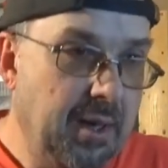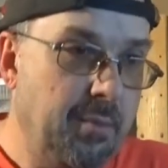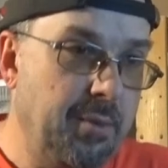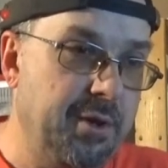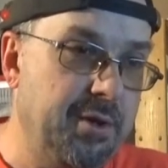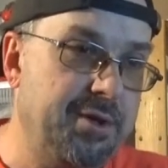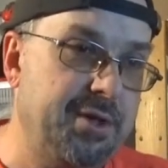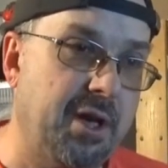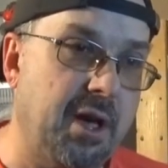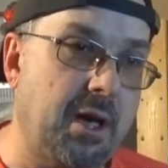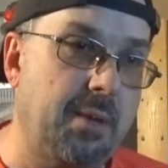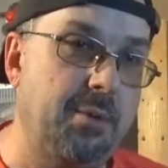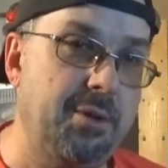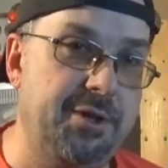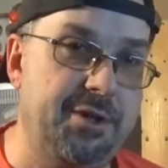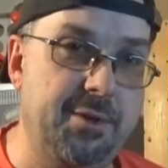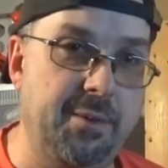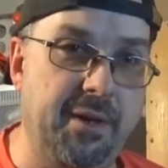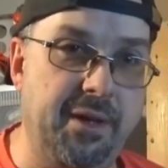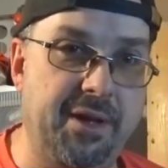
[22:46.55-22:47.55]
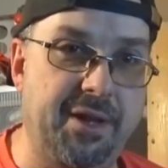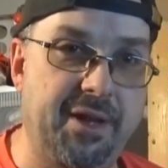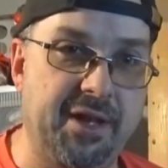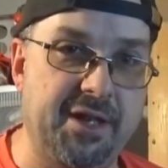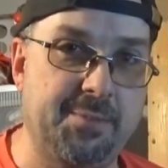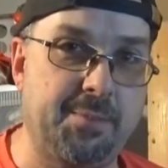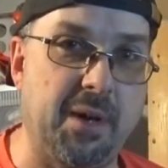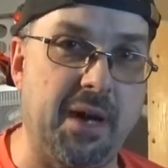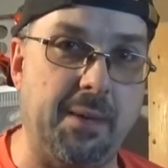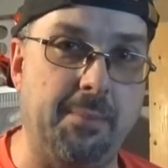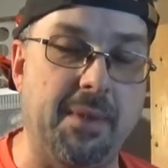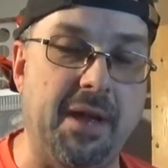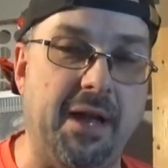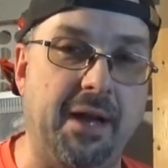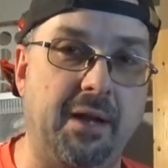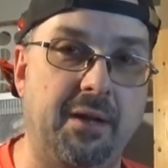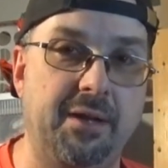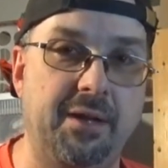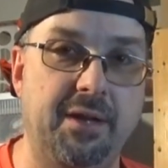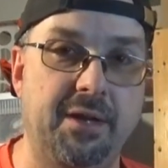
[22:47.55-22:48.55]
When you talk about doing things
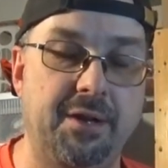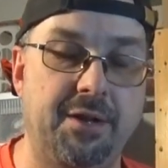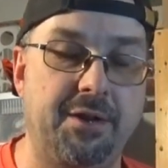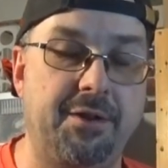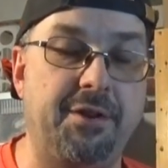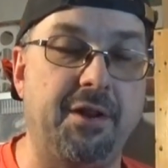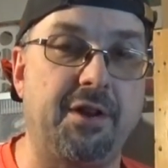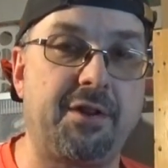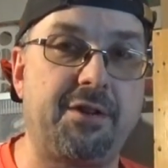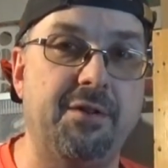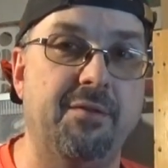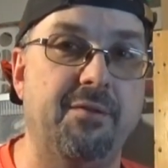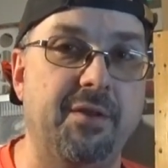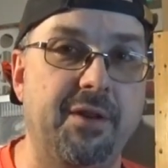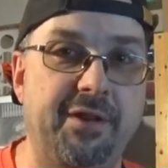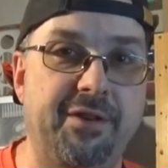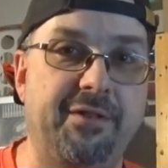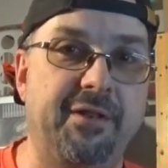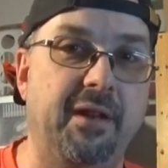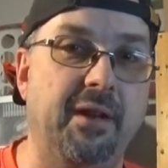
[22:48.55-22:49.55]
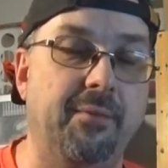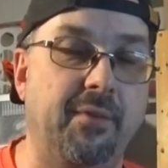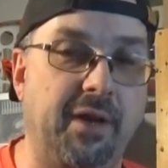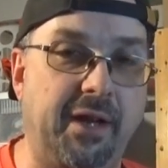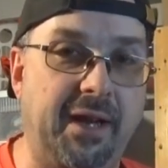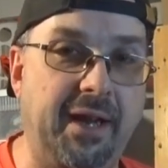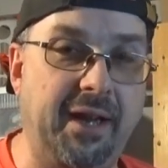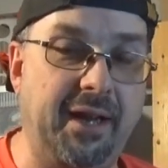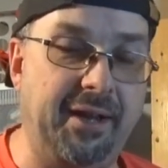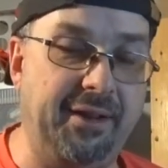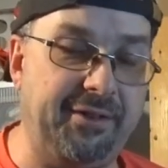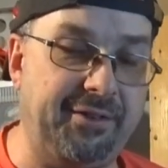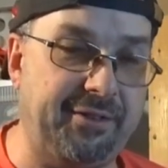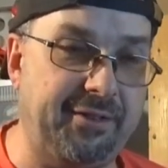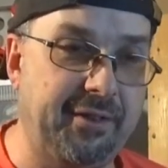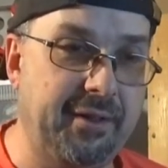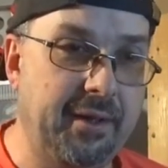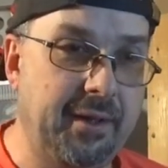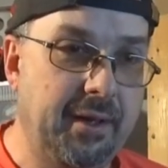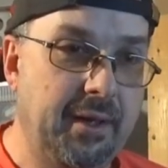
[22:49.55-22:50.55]
pragmatically in the deductive reasoning of a
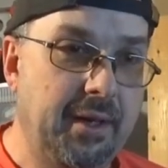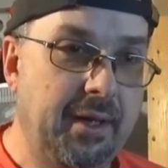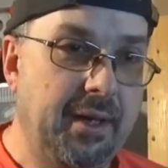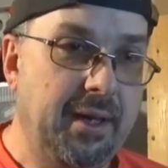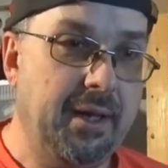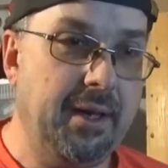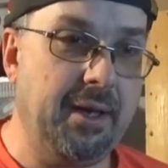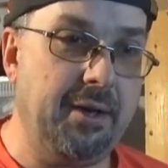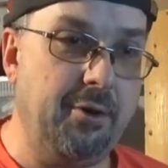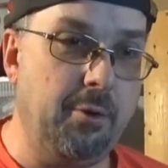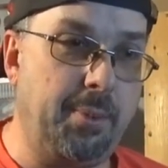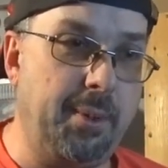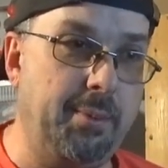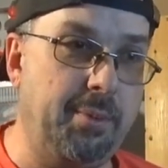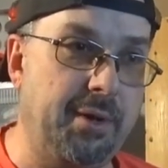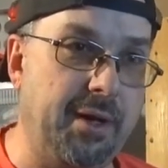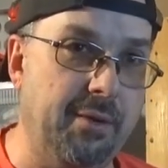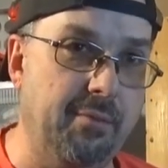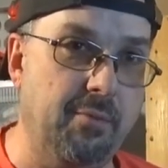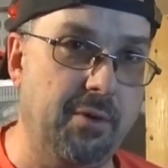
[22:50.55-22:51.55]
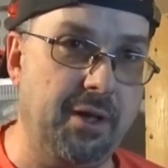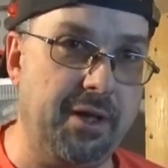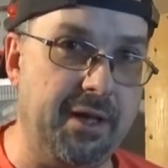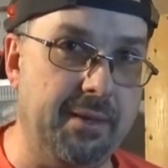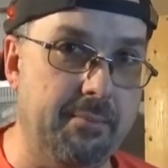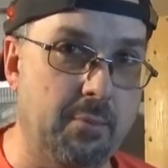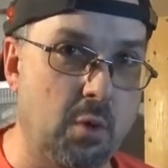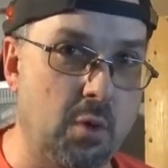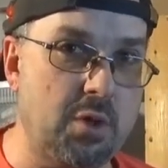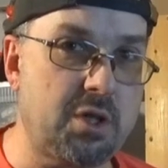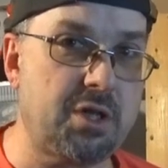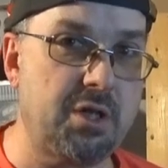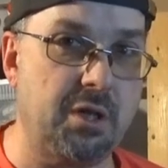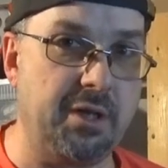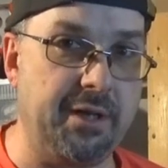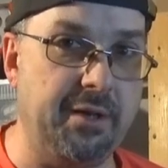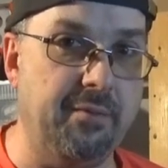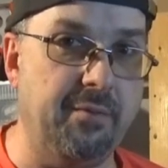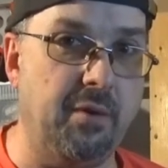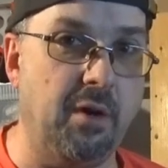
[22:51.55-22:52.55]
case, and I know people get really
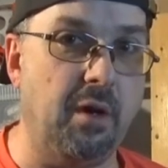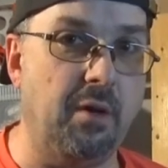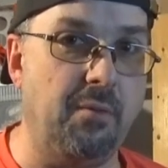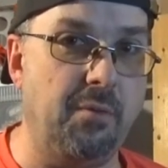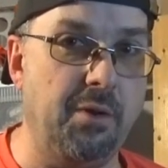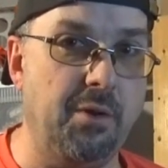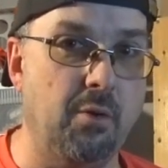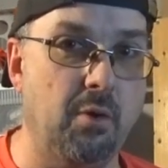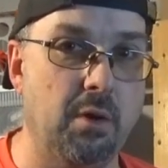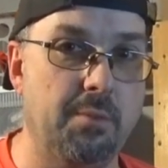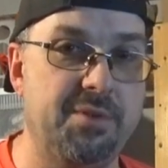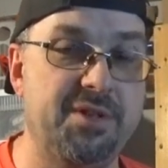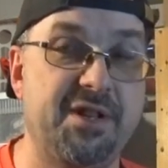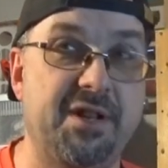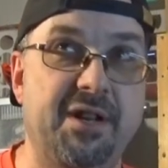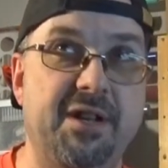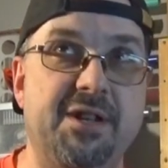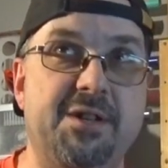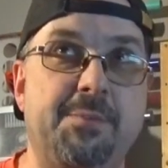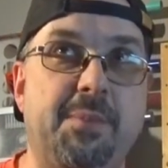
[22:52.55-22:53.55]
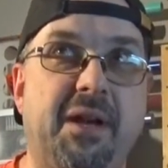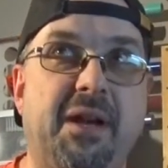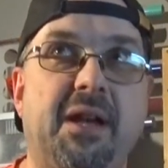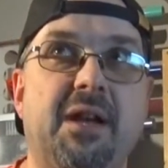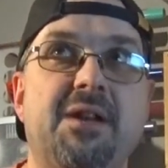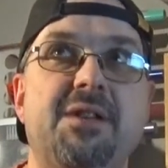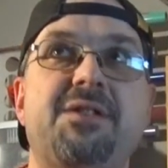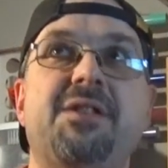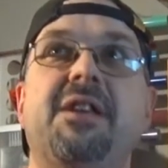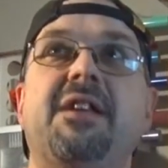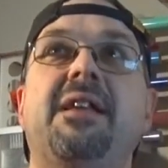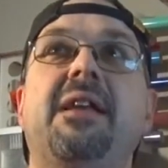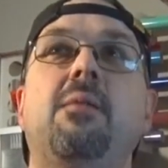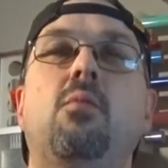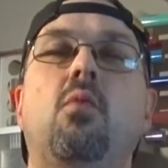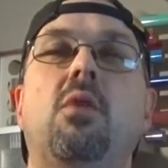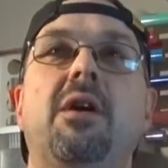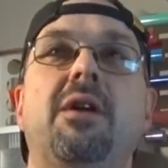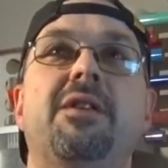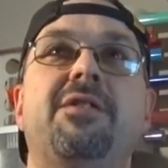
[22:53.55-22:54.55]
emotionally involved with orbs, and it's because like they
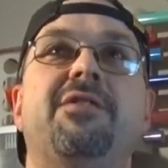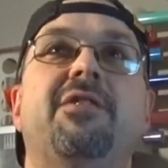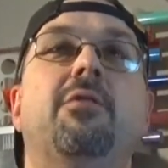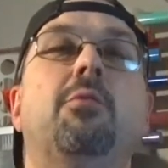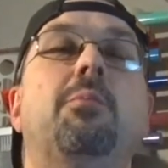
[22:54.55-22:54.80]
want so